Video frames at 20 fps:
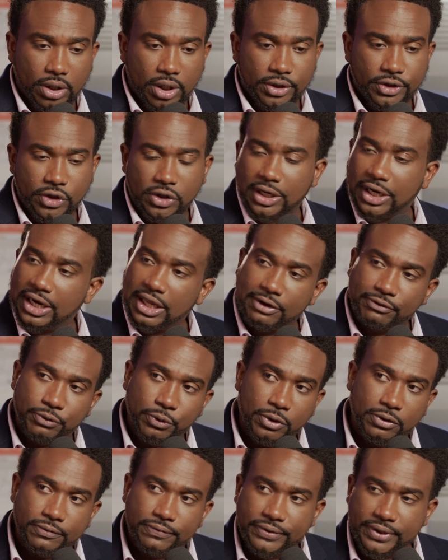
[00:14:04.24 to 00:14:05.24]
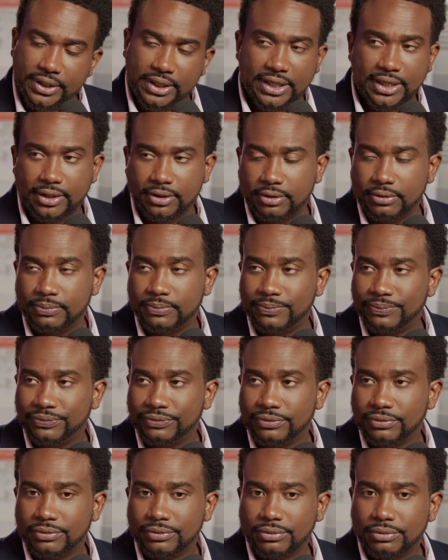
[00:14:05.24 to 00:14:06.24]
You can't have one foot in,
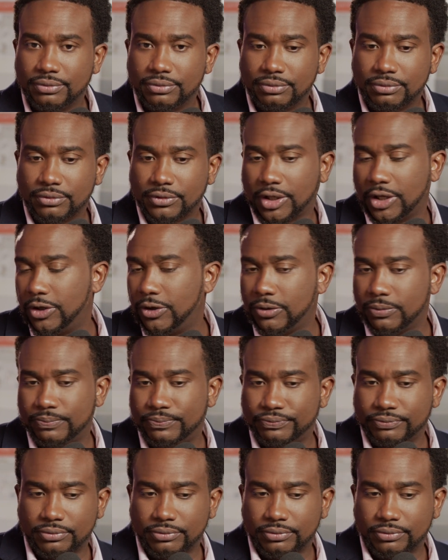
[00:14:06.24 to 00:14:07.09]
you know,